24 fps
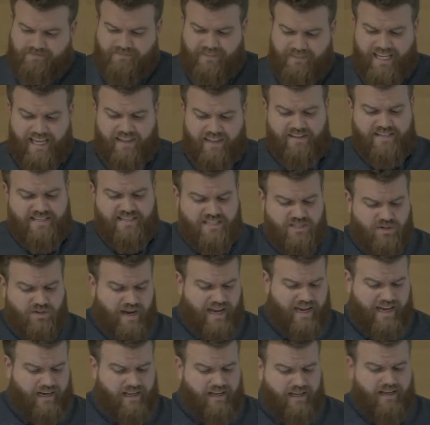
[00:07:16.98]
And this is
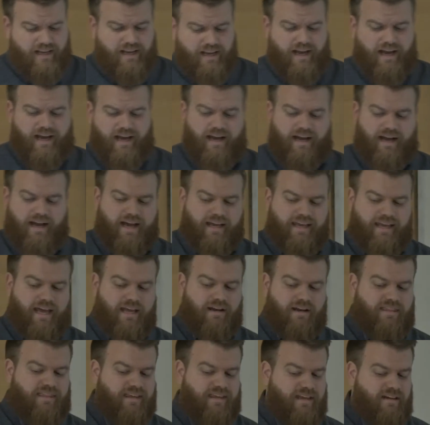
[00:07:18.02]
great.
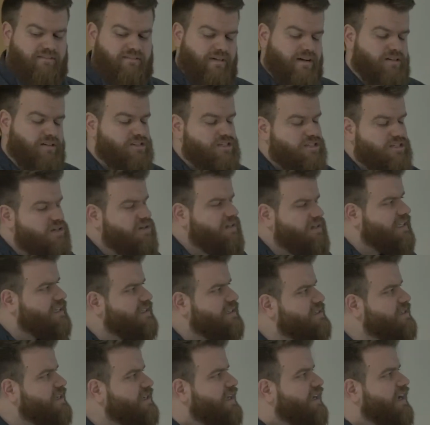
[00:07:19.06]
Again, thinking about
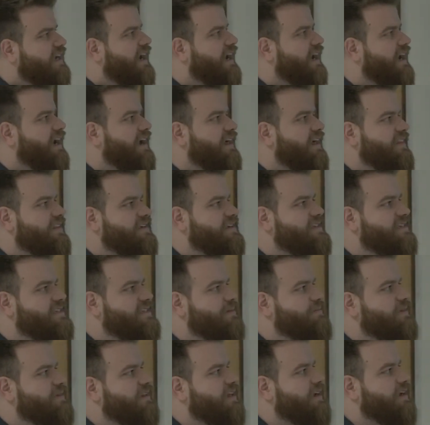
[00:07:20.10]
students, this is
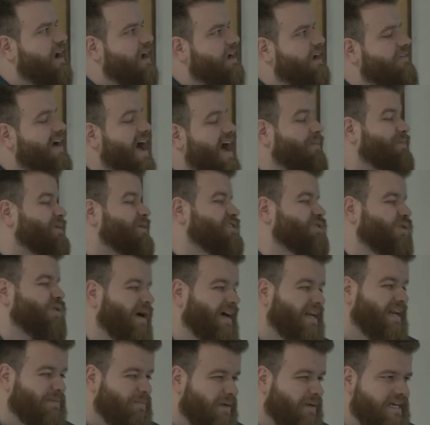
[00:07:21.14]
something that kind of happens
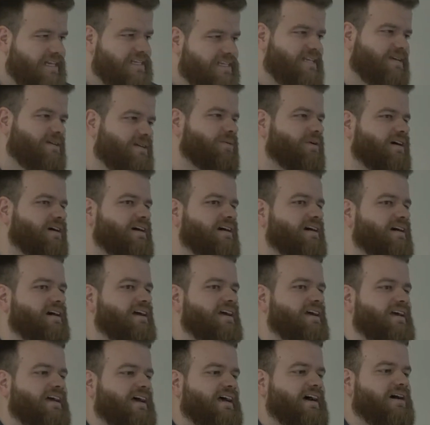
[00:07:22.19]
quite a bit, where
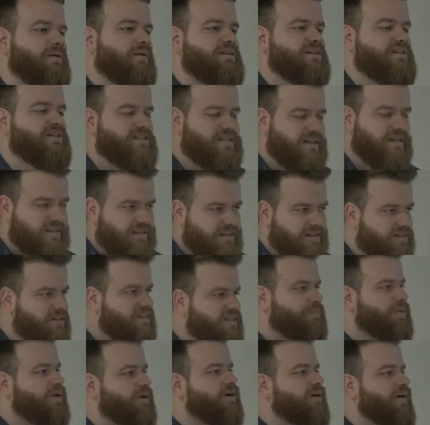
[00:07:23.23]
when you're starting to learn the
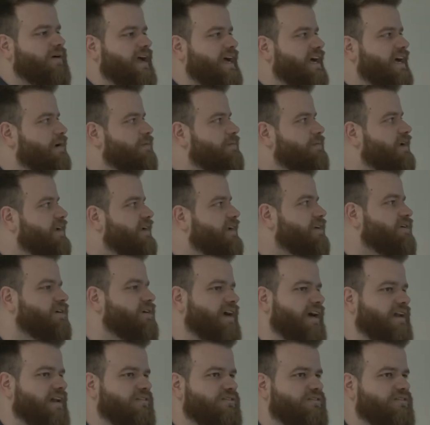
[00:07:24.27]
program, you
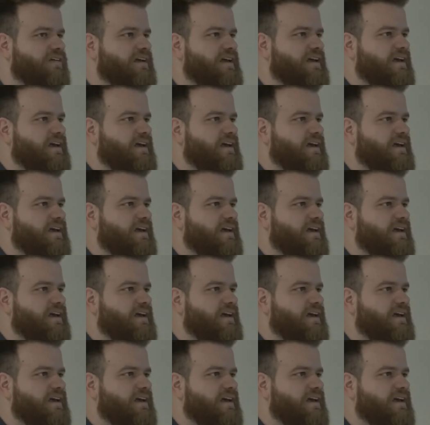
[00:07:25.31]
kind of